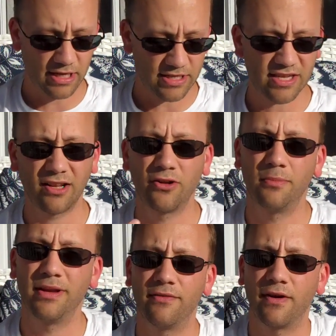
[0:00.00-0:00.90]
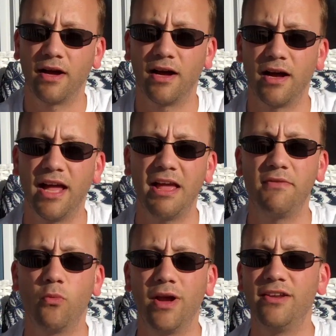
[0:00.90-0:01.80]
it's got a little of a
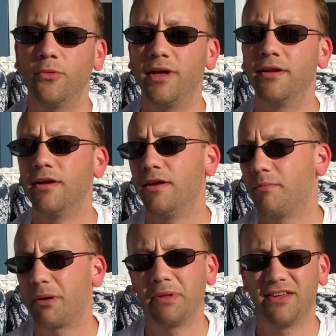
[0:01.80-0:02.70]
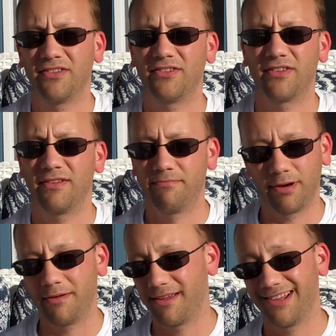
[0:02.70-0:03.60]
heavy weight to it, probably because it's
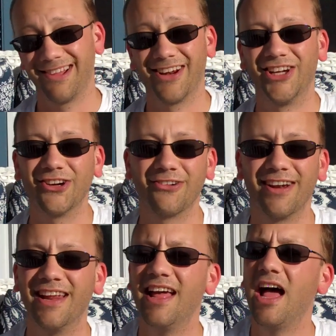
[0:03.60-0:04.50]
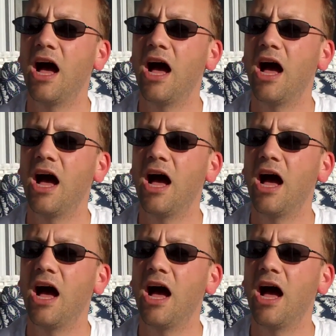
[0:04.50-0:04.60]
probably got a lot of sugar in it.